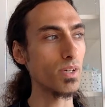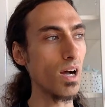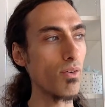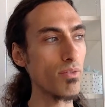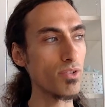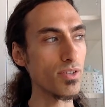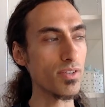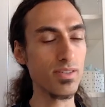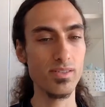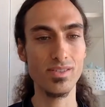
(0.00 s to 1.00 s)
However,
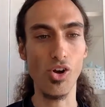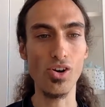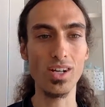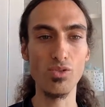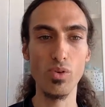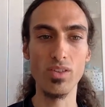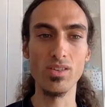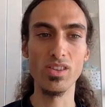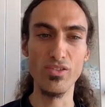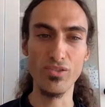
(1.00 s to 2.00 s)
the starting with a
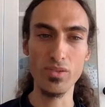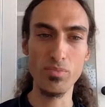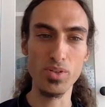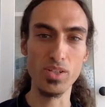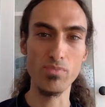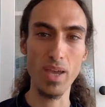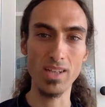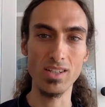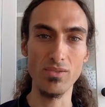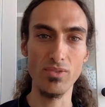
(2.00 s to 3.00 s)
different
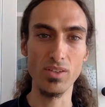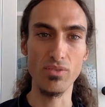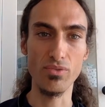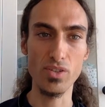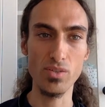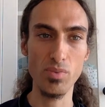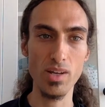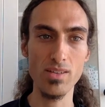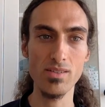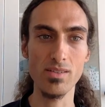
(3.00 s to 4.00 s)
perspective in the first
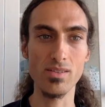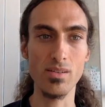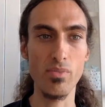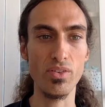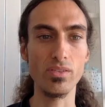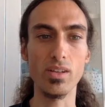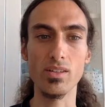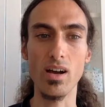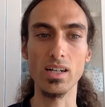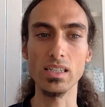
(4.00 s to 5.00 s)
place is something that
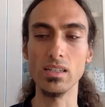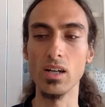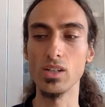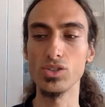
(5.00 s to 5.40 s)
I